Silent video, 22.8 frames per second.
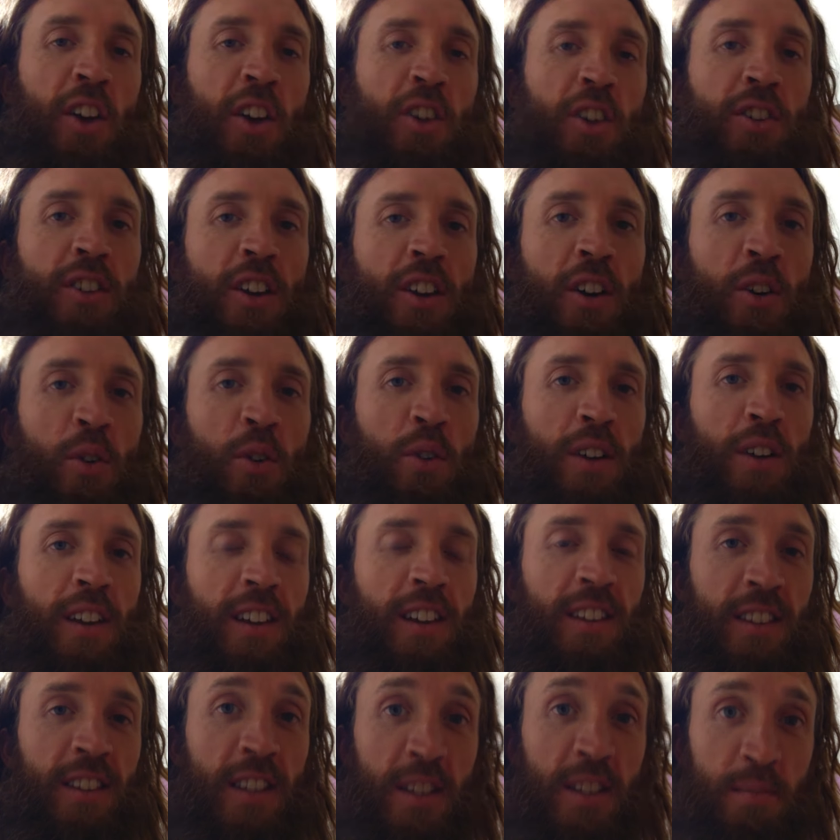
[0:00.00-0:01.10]
So
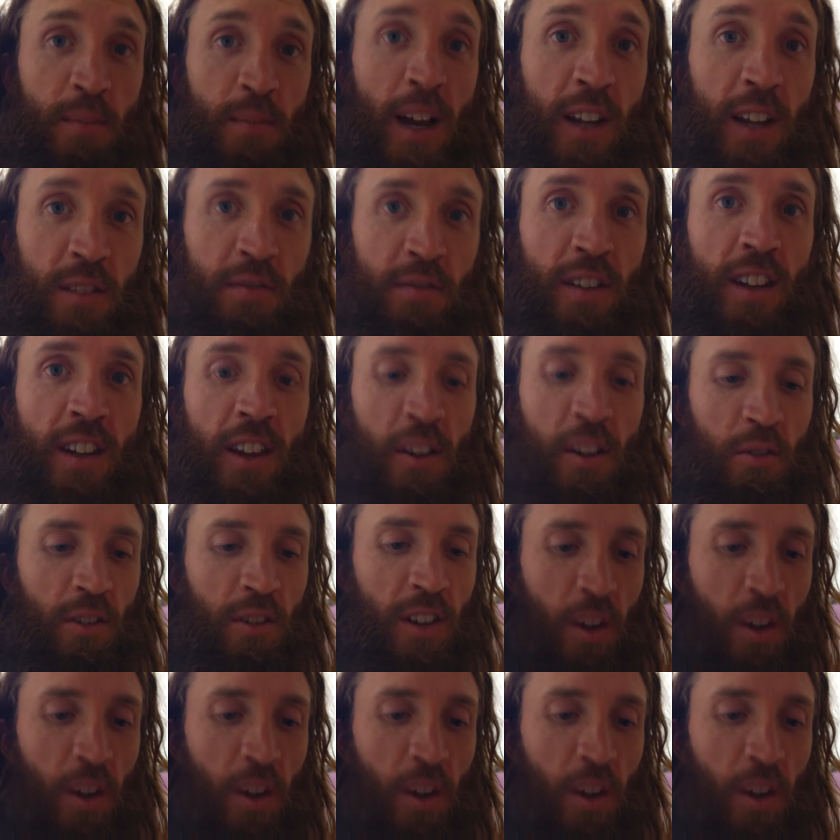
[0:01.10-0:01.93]
in this mad video,